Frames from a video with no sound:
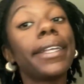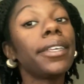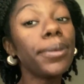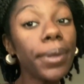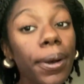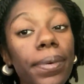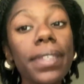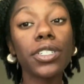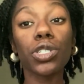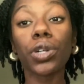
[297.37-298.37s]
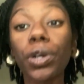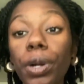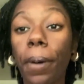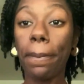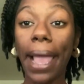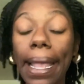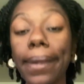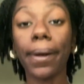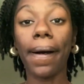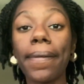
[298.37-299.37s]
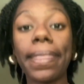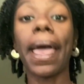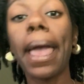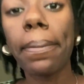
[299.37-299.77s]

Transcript: You know what your girl made on that